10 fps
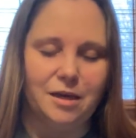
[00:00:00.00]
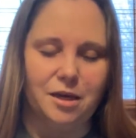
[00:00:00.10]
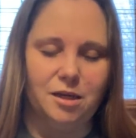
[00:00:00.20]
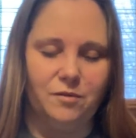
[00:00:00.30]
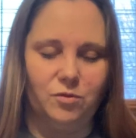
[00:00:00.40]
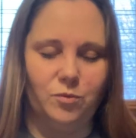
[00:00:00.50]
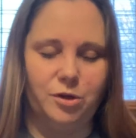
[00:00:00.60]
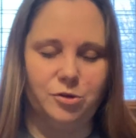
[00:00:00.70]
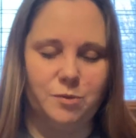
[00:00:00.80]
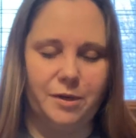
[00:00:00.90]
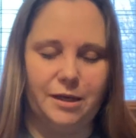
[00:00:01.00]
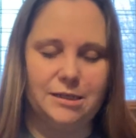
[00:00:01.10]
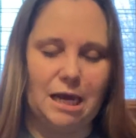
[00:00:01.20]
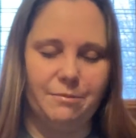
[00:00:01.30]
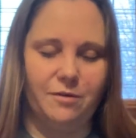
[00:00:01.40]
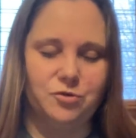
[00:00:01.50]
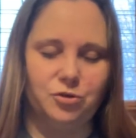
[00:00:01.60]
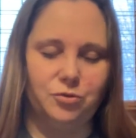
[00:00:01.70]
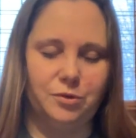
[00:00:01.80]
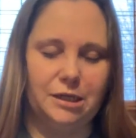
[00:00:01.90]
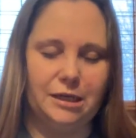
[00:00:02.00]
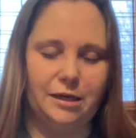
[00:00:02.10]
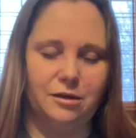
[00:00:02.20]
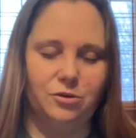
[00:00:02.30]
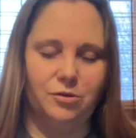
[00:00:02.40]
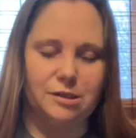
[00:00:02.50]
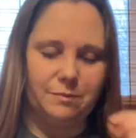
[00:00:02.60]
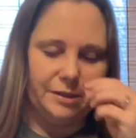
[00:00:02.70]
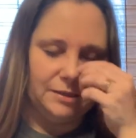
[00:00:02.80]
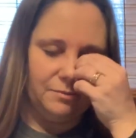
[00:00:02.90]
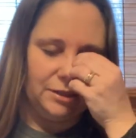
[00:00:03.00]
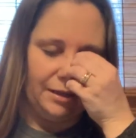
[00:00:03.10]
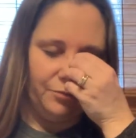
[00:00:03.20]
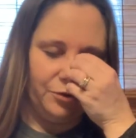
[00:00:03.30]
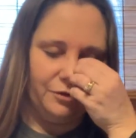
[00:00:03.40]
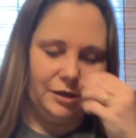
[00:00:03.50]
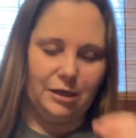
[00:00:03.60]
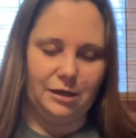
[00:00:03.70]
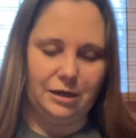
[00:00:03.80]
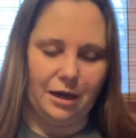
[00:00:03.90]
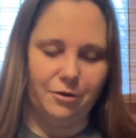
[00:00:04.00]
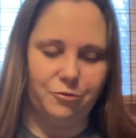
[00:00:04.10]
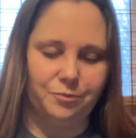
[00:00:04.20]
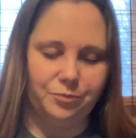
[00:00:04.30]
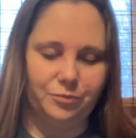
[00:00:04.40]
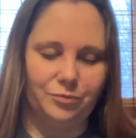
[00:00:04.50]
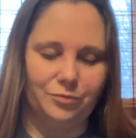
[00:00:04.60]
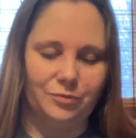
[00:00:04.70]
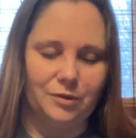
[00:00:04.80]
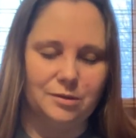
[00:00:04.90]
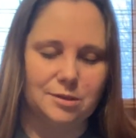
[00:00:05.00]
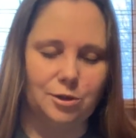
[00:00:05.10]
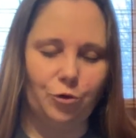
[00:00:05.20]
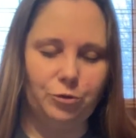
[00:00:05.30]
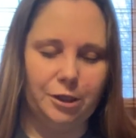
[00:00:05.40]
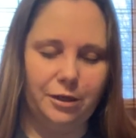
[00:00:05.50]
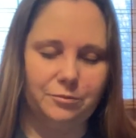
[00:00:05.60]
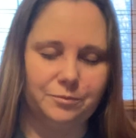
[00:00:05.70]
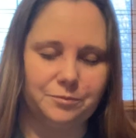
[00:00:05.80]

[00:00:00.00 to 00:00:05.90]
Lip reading: And even when you're spending time after you read it, you can spend some time breathing in and out, slowly.